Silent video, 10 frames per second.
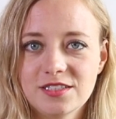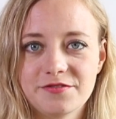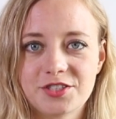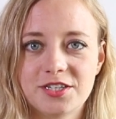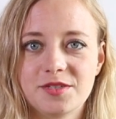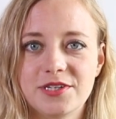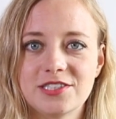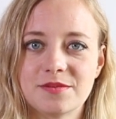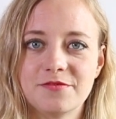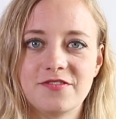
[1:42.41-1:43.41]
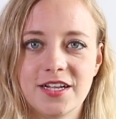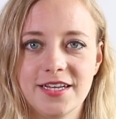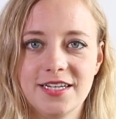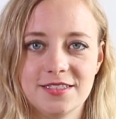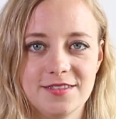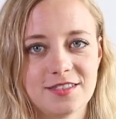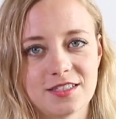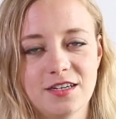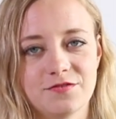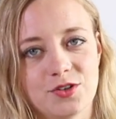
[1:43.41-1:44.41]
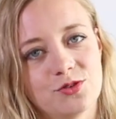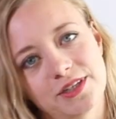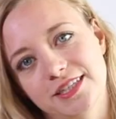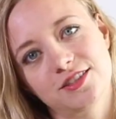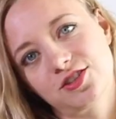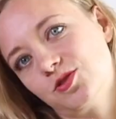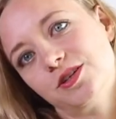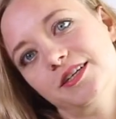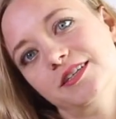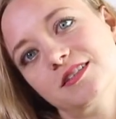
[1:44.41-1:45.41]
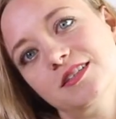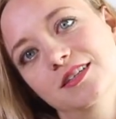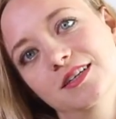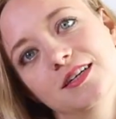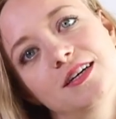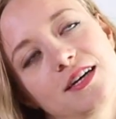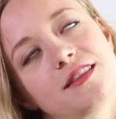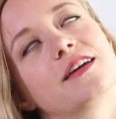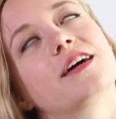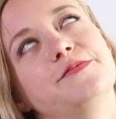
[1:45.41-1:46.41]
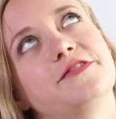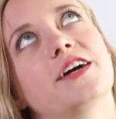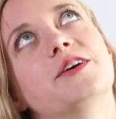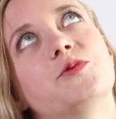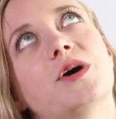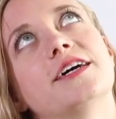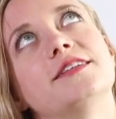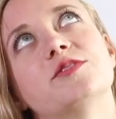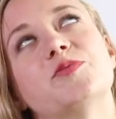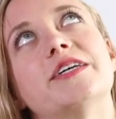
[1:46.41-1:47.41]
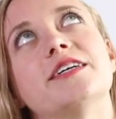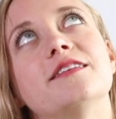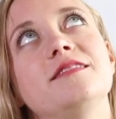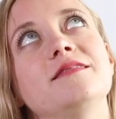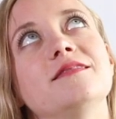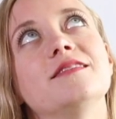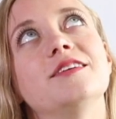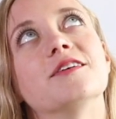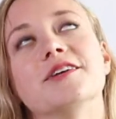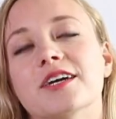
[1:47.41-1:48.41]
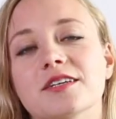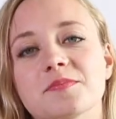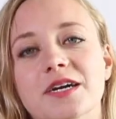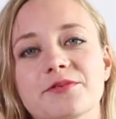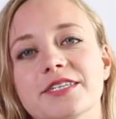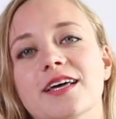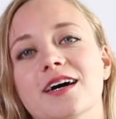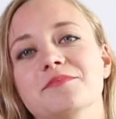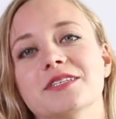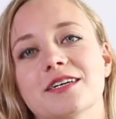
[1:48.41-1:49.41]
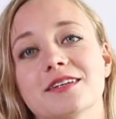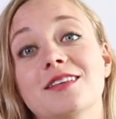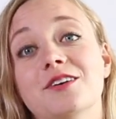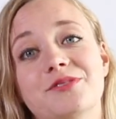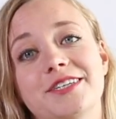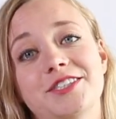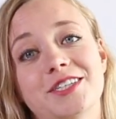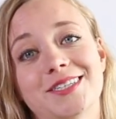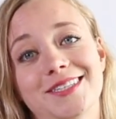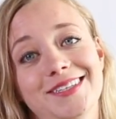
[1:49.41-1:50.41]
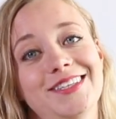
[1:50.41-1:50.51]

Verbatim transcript: I've tried to put some funny and insightful, witty stories I think I'm very wise, but you know, you guys might read that and be like, no, Rachel,